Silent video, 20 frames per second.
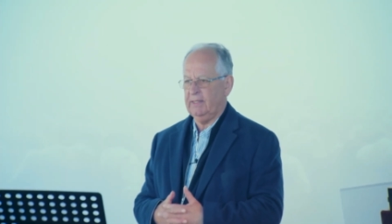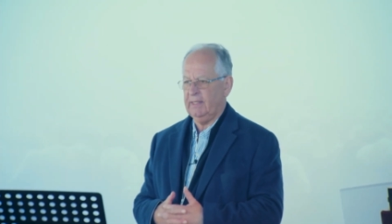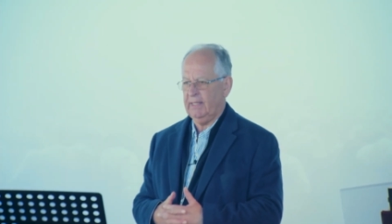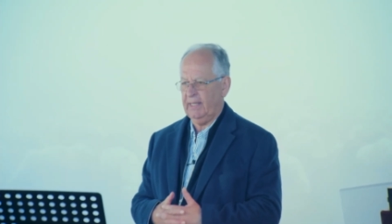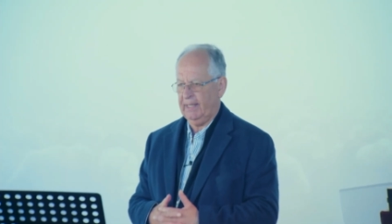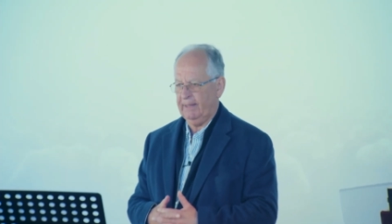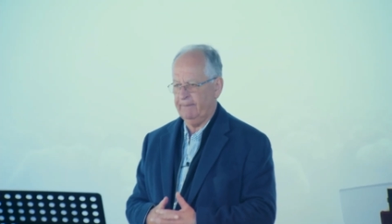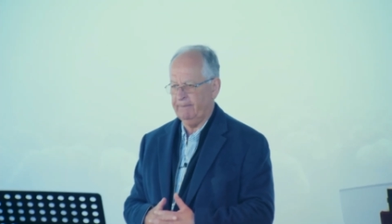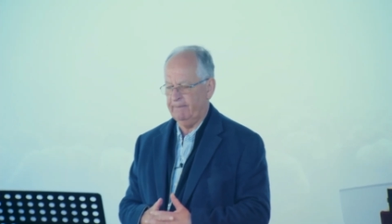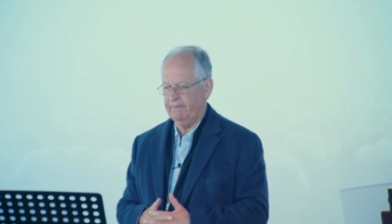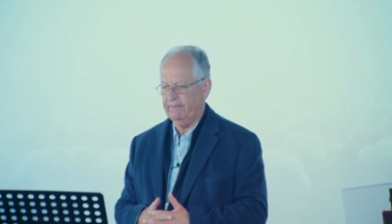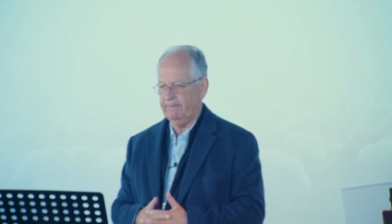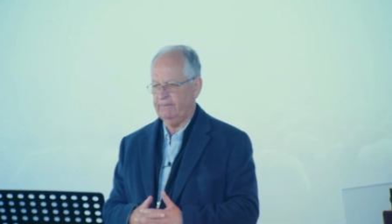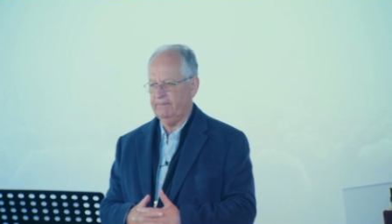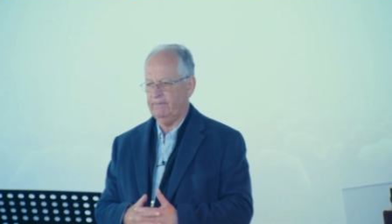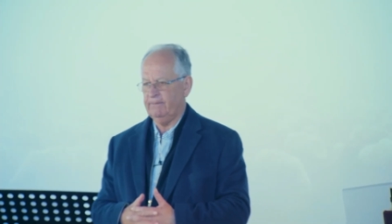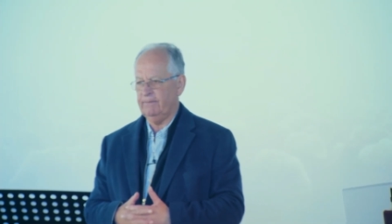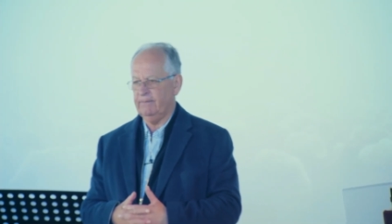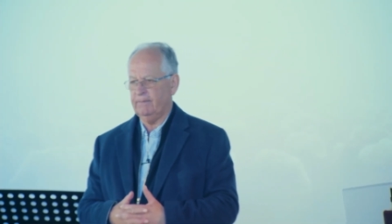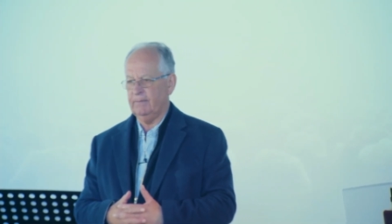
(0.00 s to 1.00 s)
him.
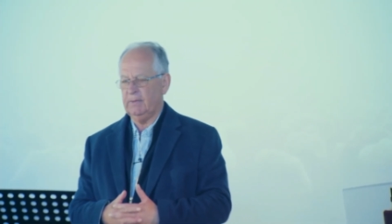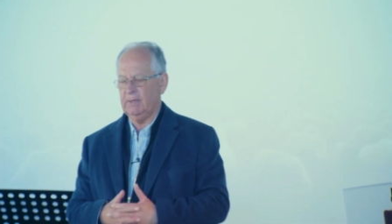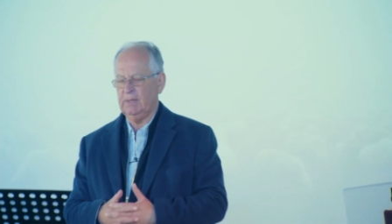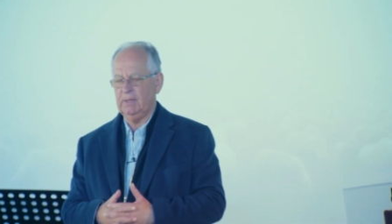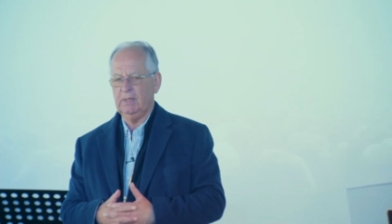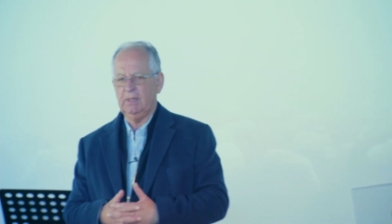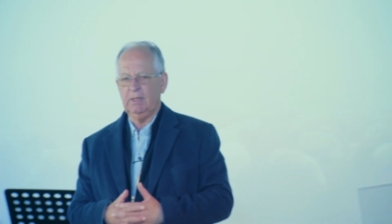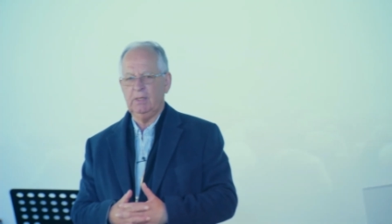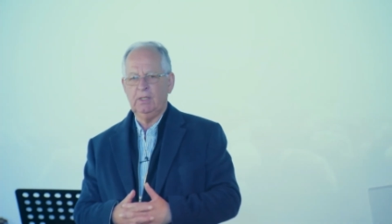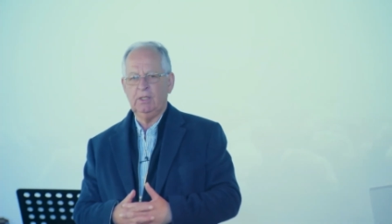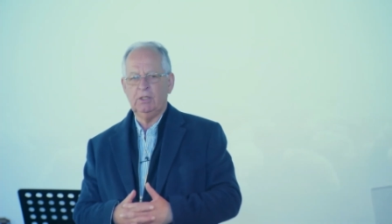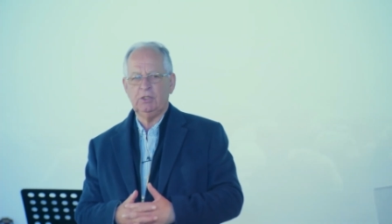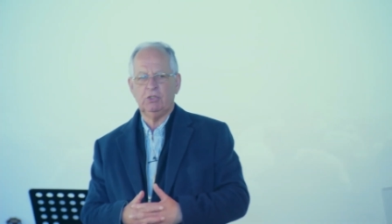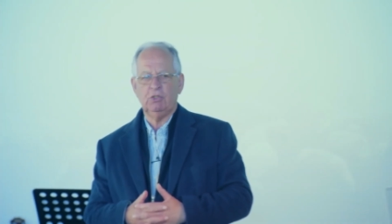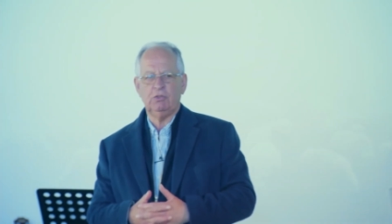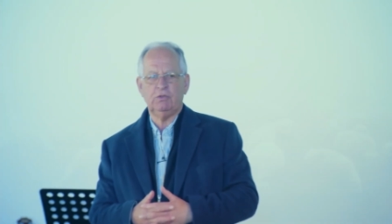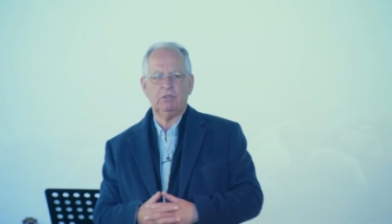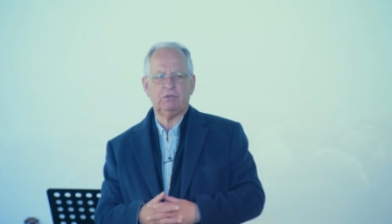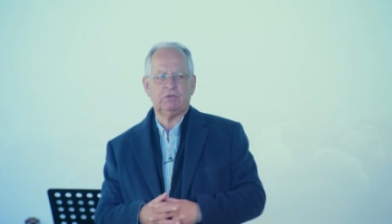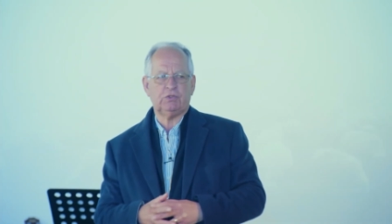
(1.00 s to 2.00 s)
So the